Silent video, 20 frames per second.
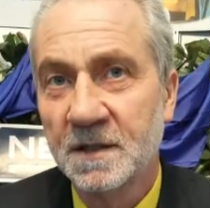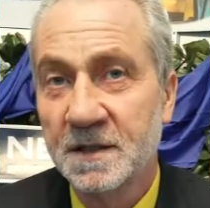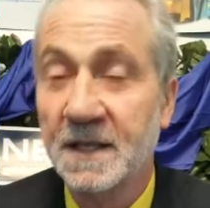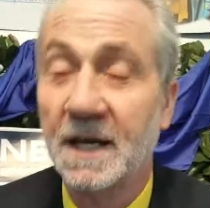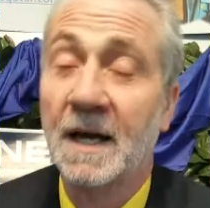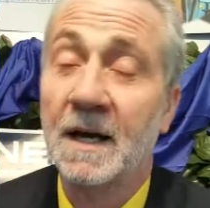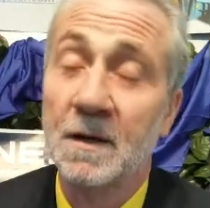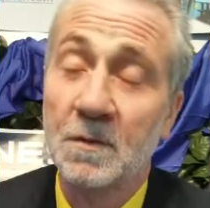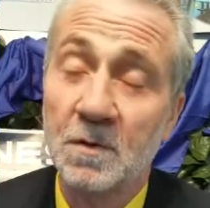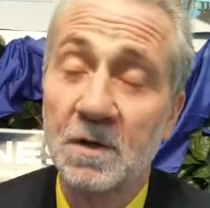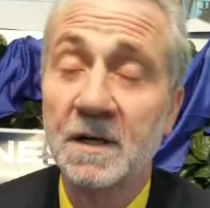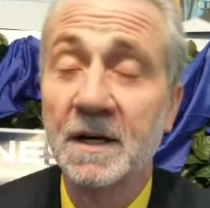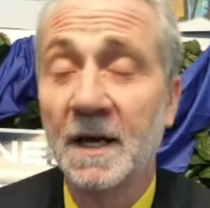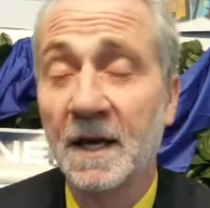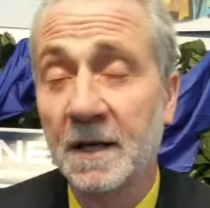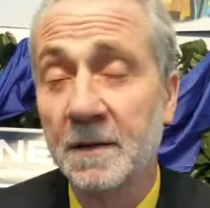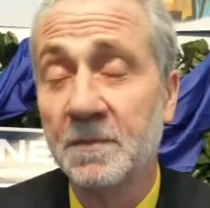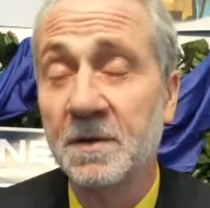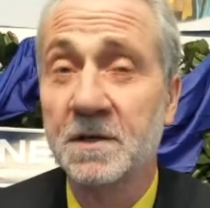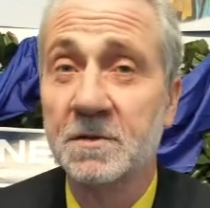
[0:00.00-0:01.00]
Yeah, one
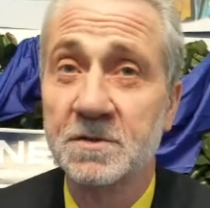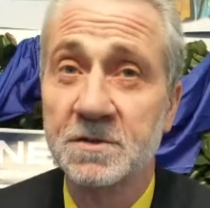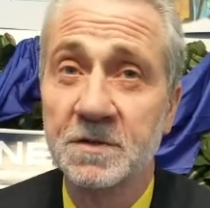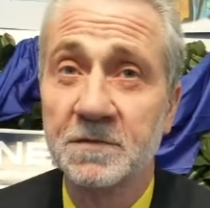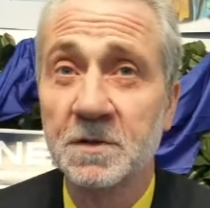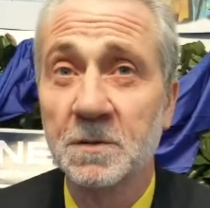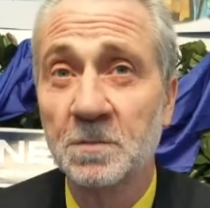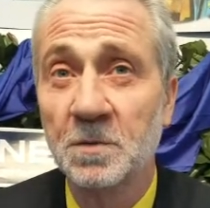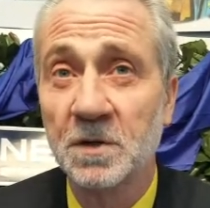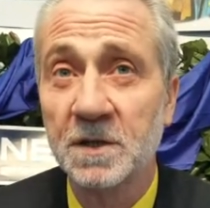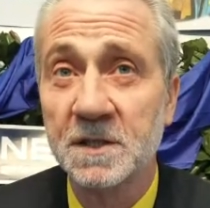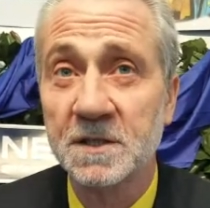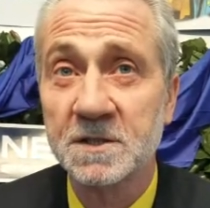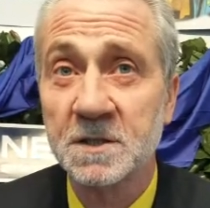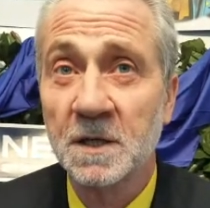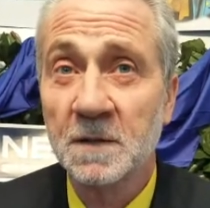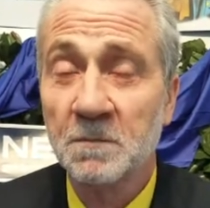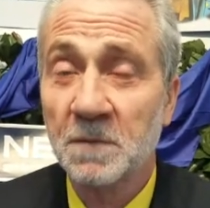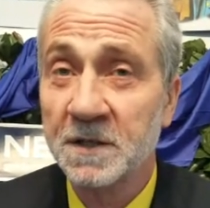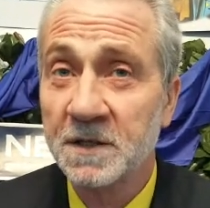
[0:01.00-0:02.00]
hand because of the police.
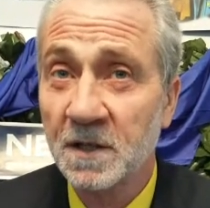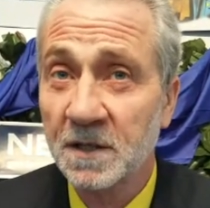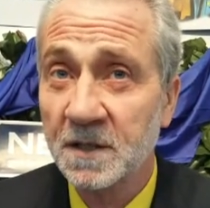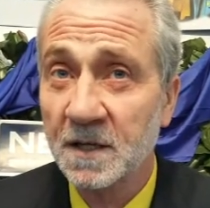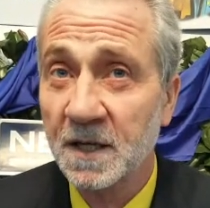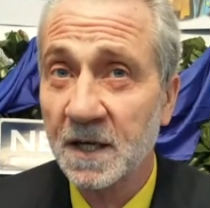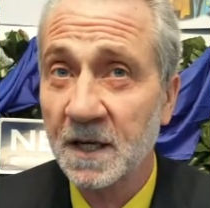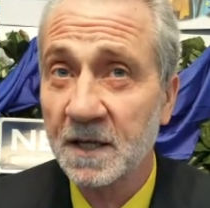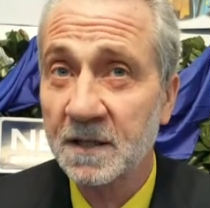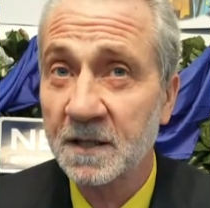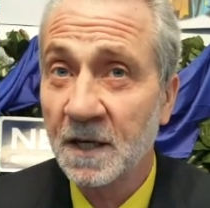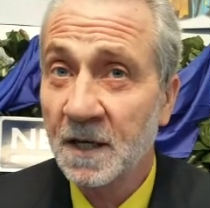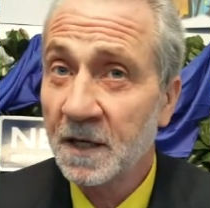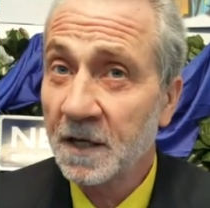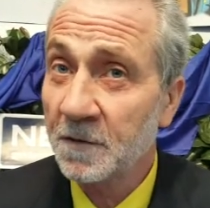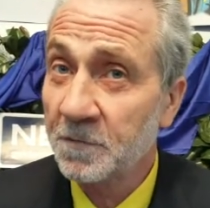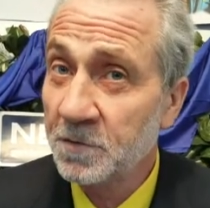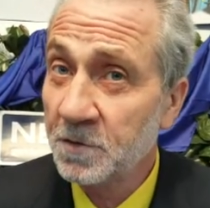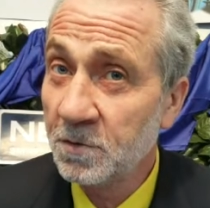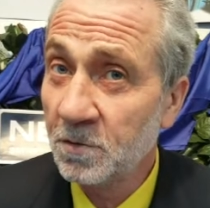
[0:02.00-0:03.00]
But the other hand,
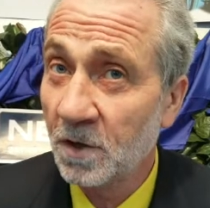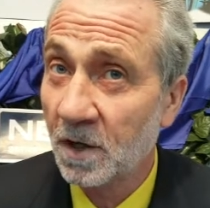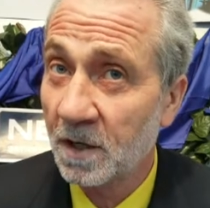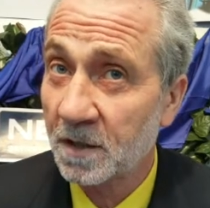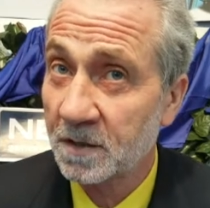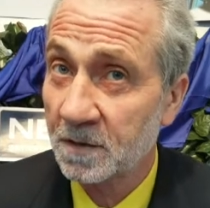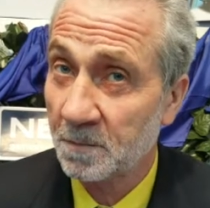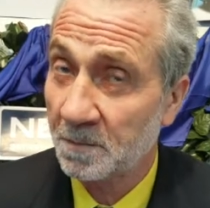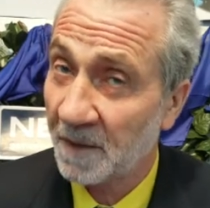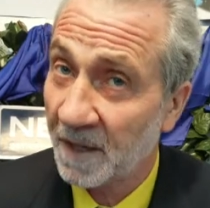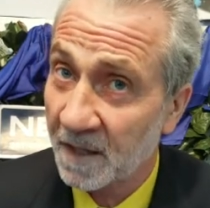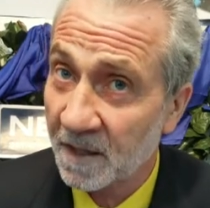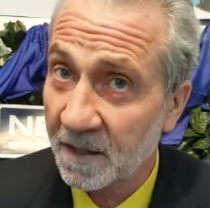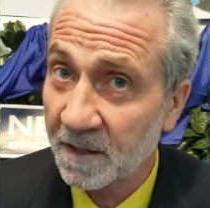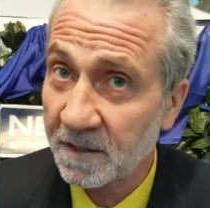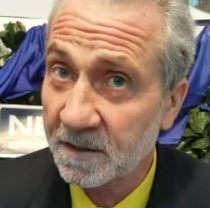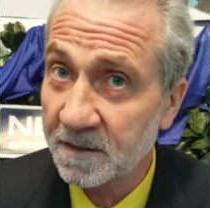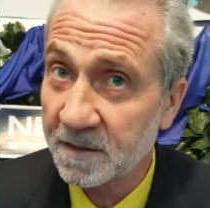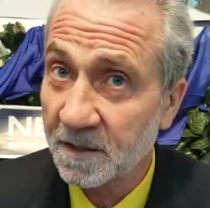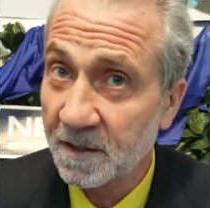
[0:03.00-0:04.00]
if you are a
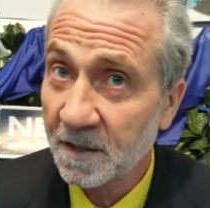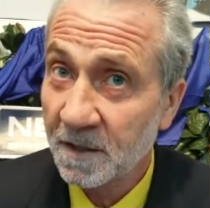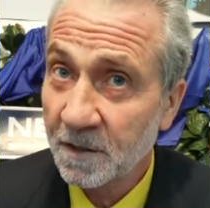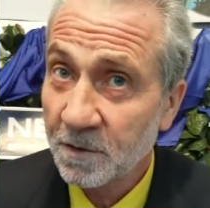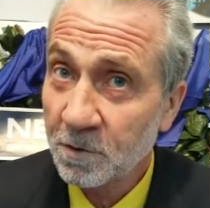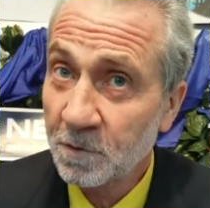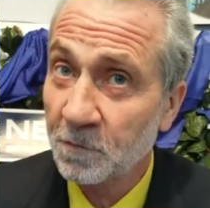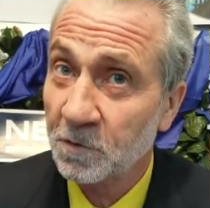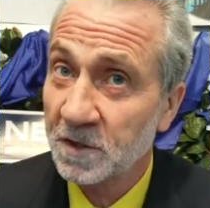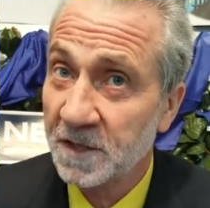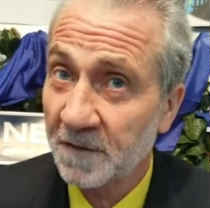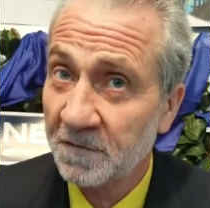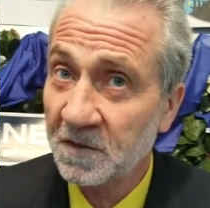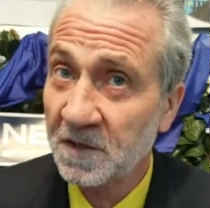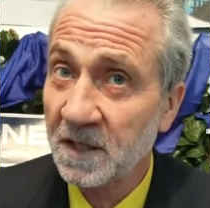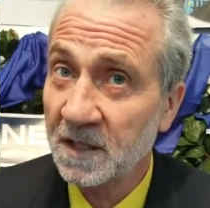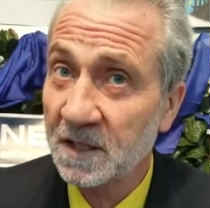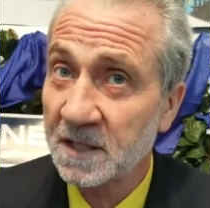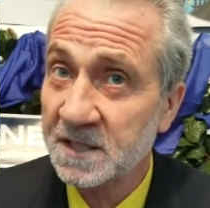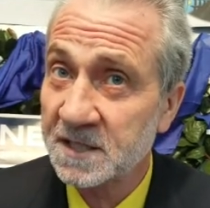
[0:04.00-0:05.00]
parent, you would
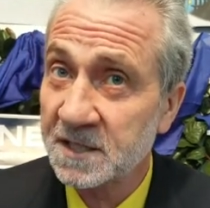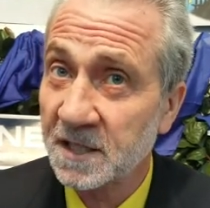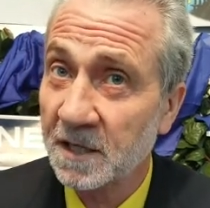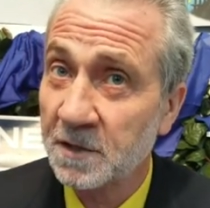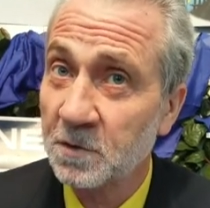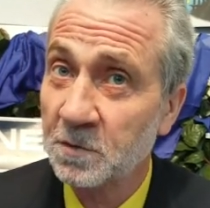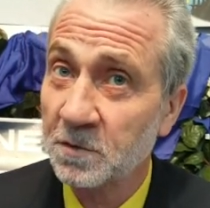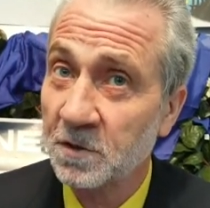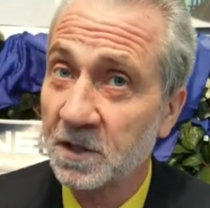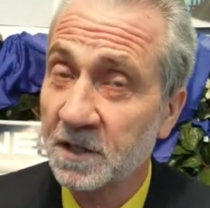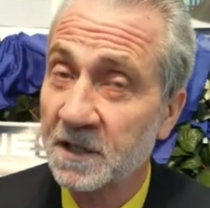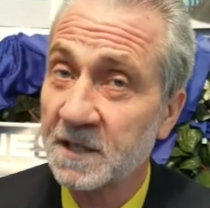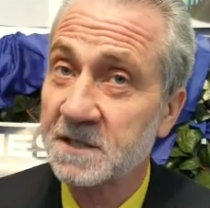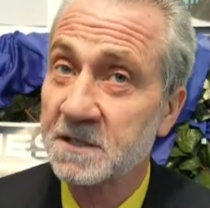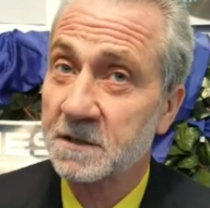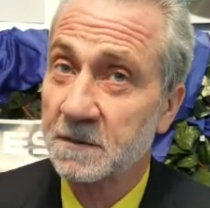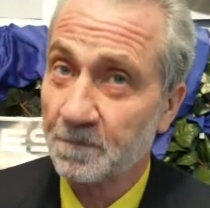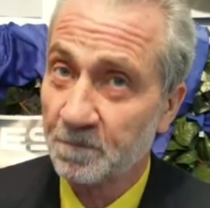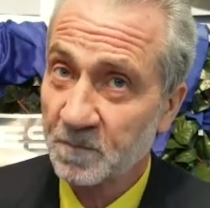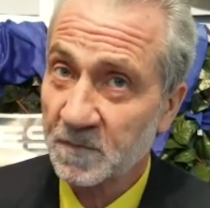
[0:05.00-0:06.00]
definitely say to your
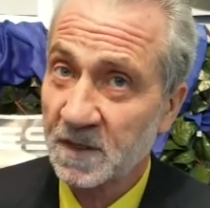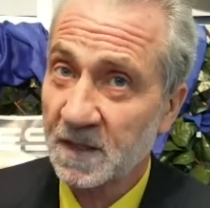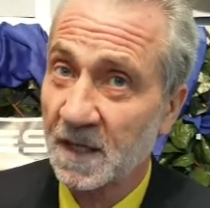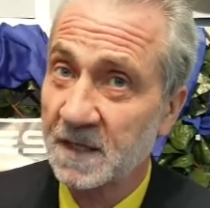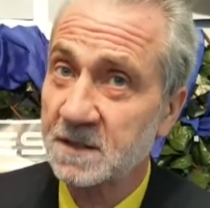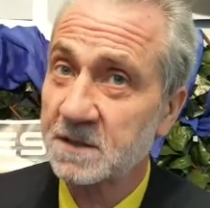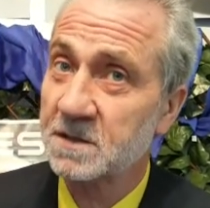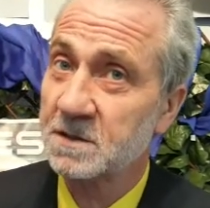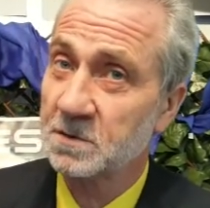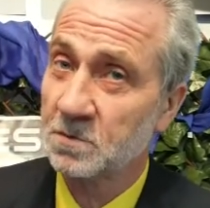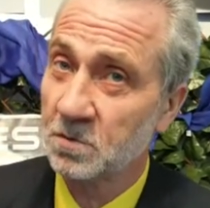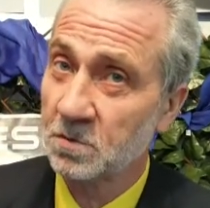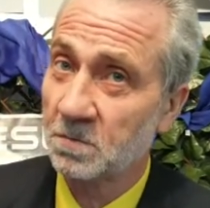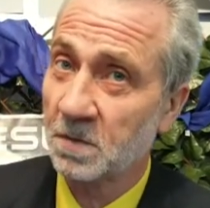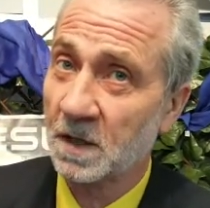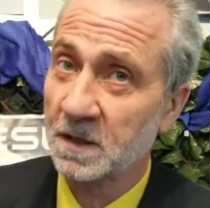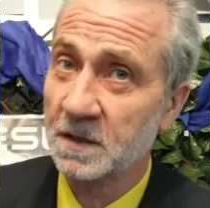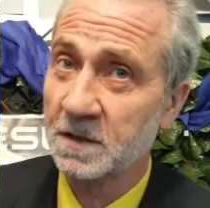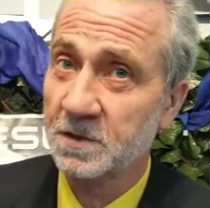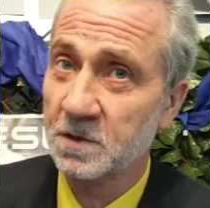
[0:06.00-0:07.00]
kids, you
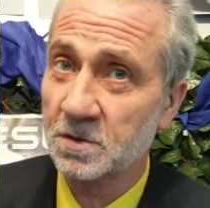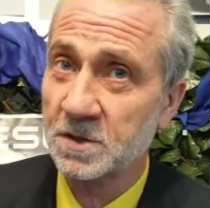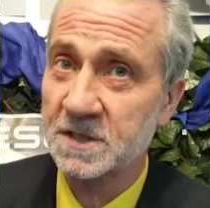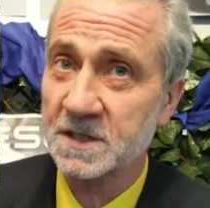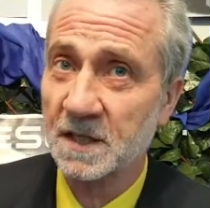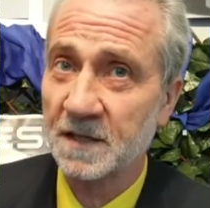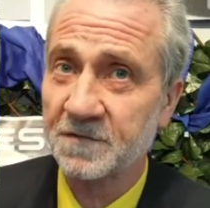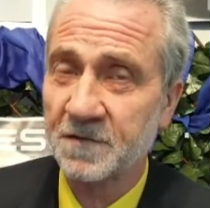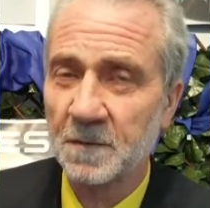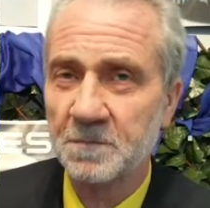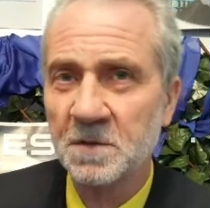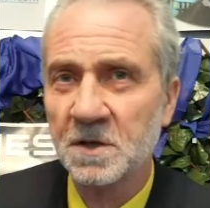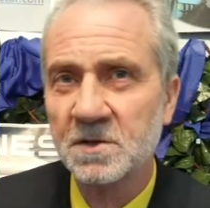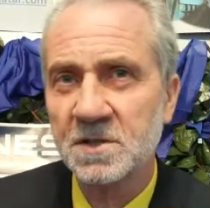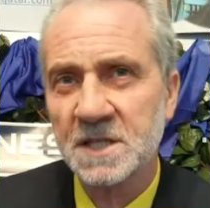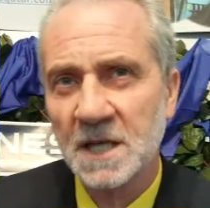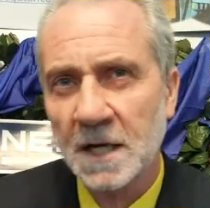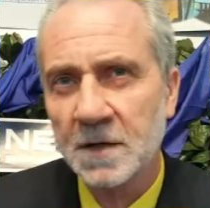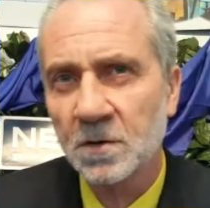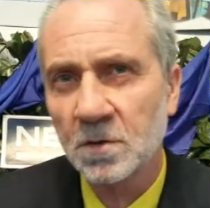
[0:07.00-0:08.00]
buckle yourself up
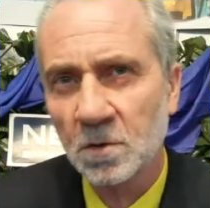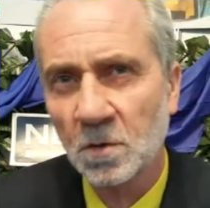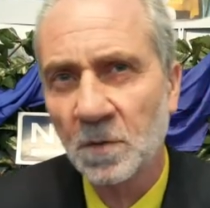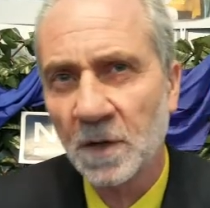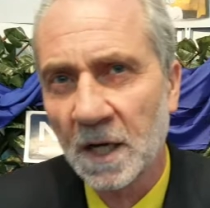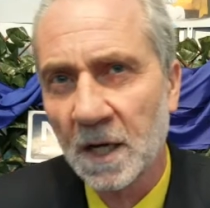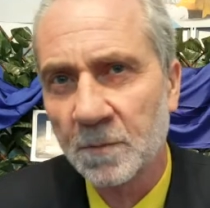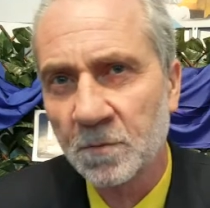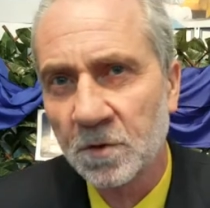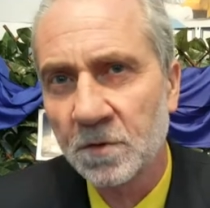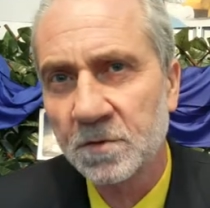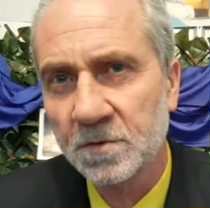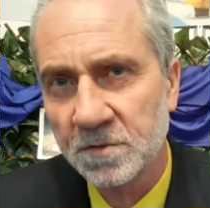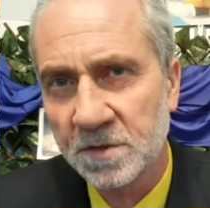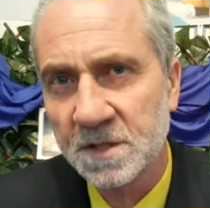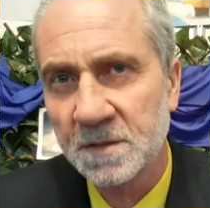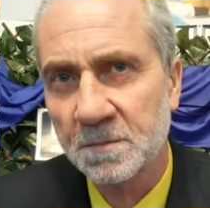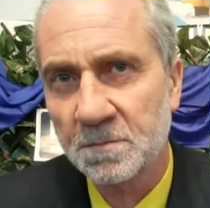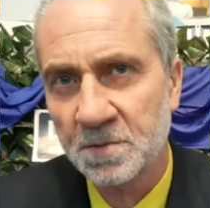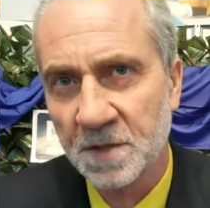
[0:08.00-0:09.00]
because I don't know when I'm going to
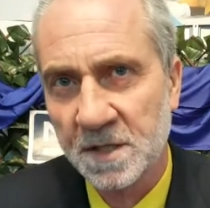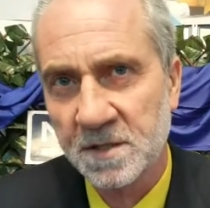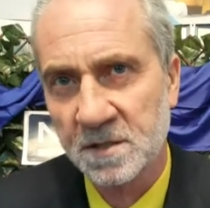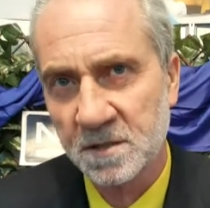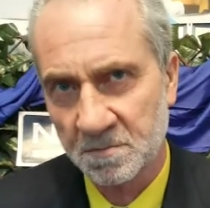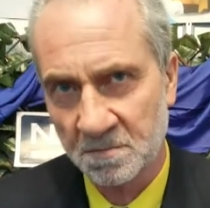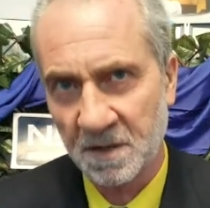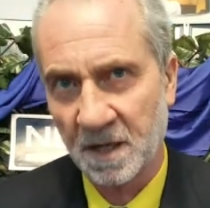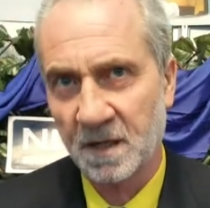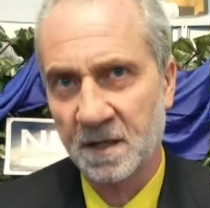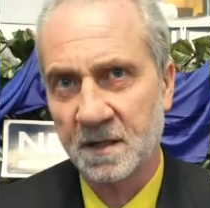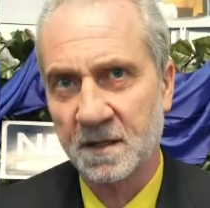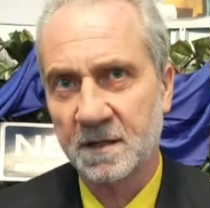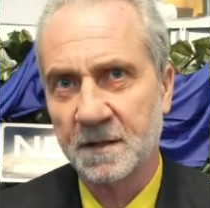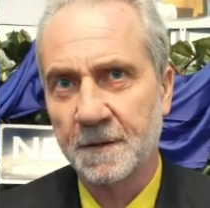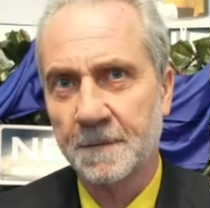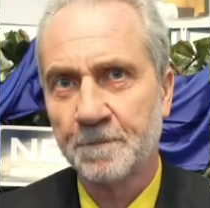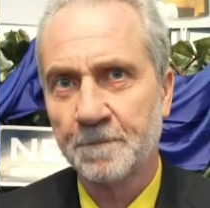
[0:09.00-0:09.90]
press the brake.